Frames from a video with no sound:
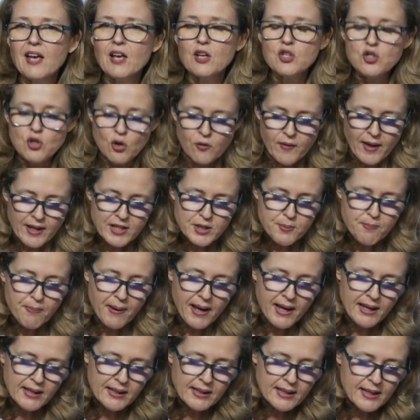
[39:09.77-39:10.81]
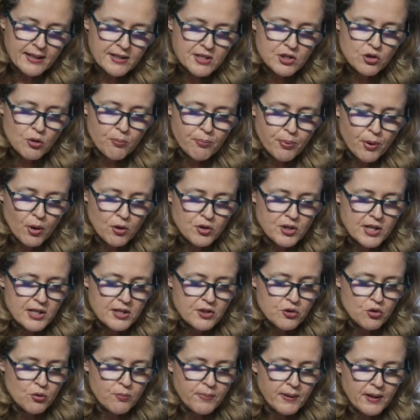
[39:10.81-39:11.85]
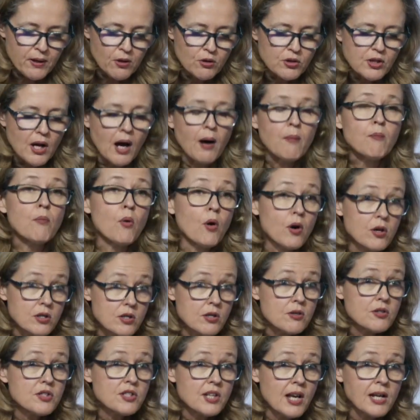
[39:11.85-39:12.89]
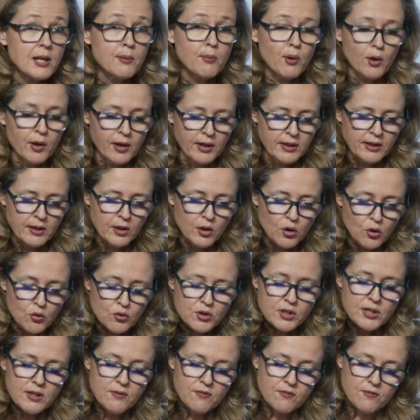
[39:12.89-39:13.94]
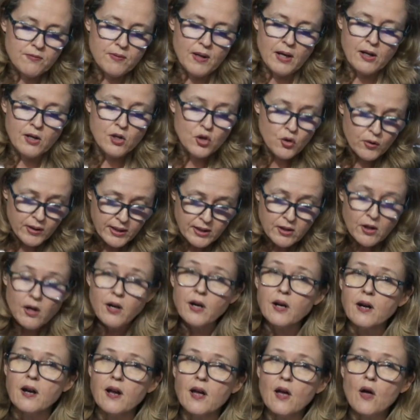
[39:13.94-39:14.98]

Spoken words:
so that Spain leads the process to build a more sustainable and inclusive, a greener,